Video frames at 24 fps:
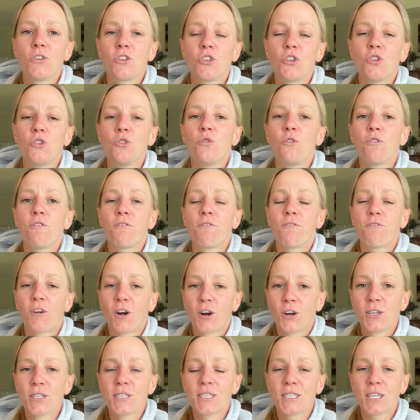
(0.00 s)
to
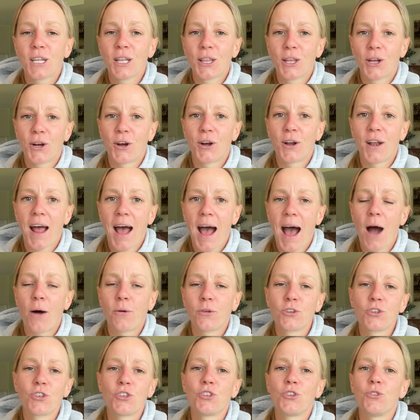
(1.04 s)
first learn
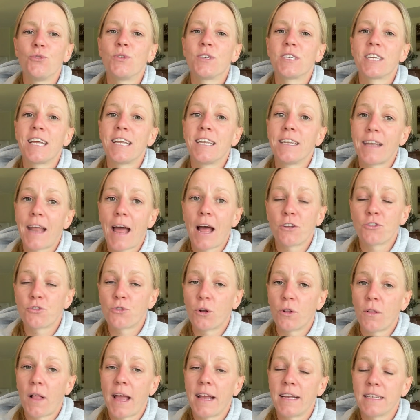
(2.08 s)
how to shoot in
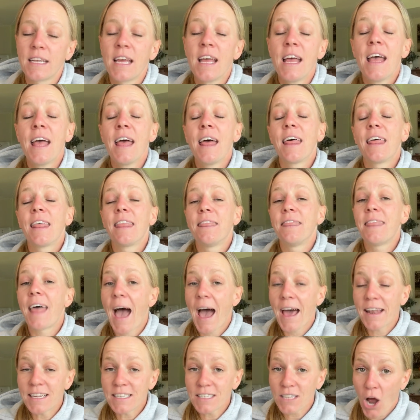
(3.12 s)
natural light.
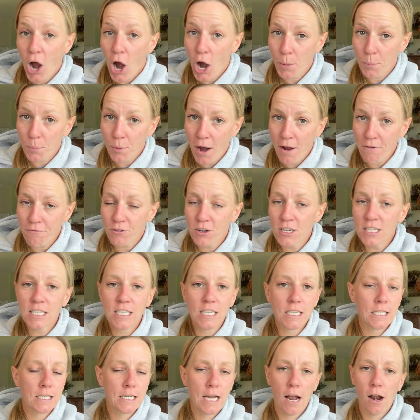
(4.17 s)
That is our
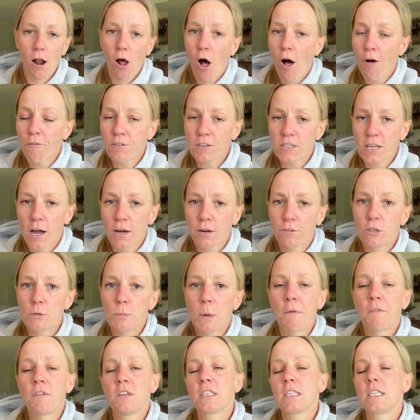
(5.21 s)
preference. It's not all photographers'
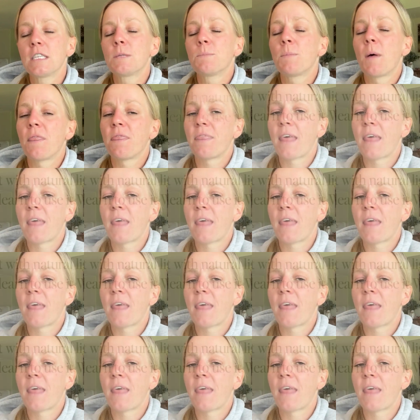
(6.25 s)
preferences, but